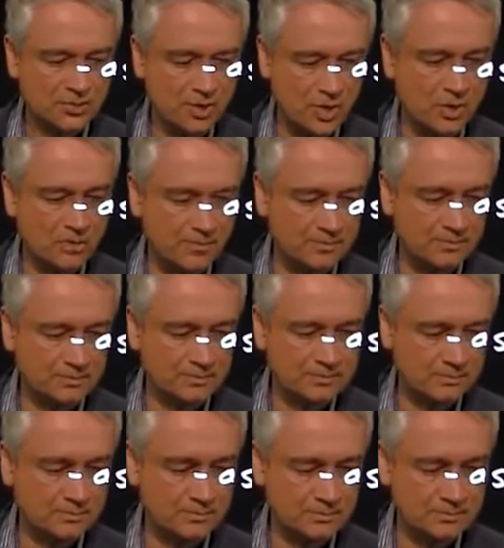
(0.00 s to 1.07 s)
So
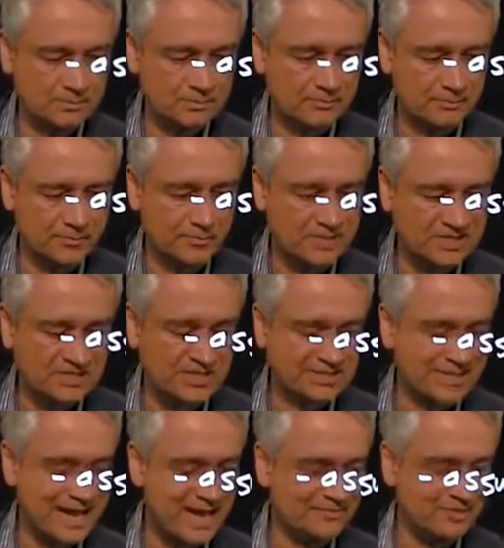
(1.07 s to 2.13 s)
this
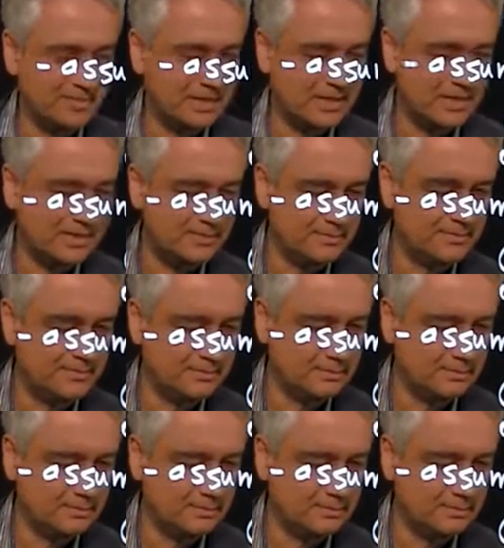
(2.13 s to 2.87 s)
doesn't have to be.